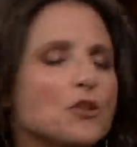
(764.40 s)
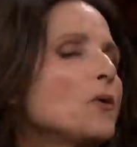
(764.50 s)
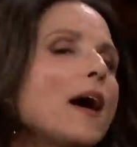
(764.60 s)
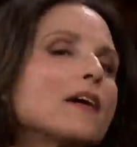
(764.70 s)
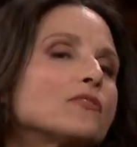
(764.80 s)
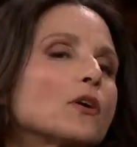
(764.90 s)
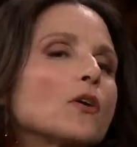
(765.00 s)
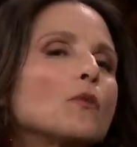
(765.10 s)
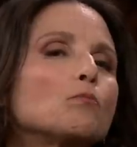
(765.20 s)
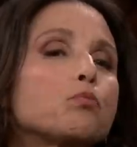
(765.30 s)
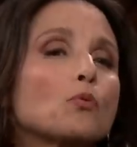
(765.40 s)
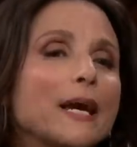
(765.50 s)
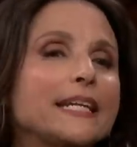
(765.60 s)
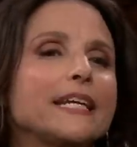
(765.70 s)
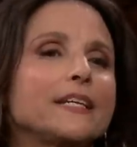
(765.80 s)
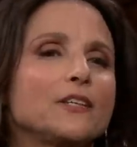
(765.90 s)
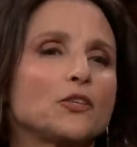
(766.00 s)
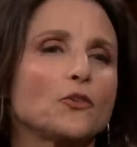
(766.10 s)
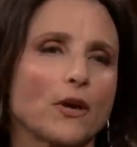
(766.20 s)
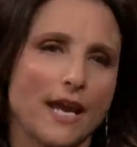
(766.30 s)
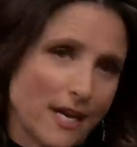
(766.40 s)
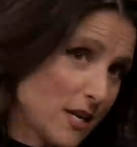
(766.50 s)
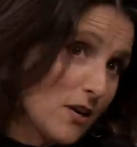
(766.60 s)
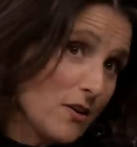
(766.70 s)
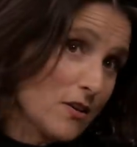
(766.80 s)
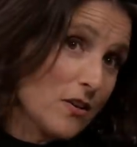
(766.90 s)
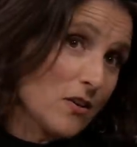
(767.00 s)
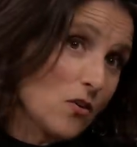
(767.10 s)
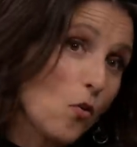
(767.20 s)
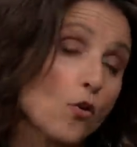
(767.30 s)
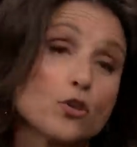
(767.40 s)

you ever braided your hair? Or